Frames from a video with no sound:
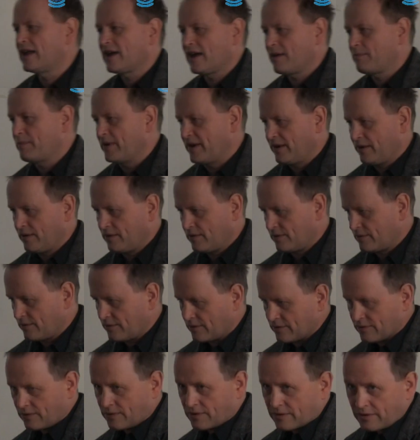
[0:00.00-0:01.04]
really happening,
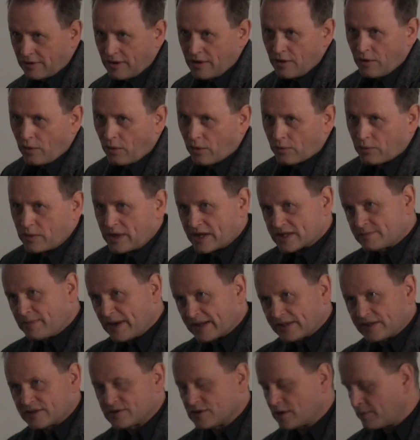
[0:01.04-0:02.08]
or we
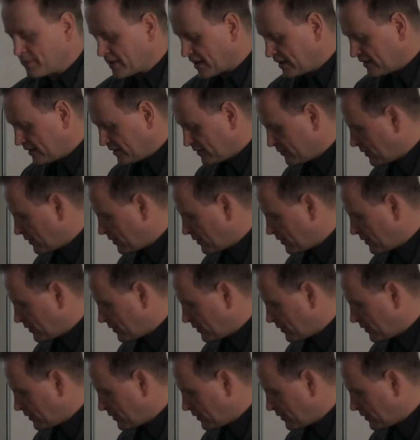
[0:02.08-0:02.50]
expected something that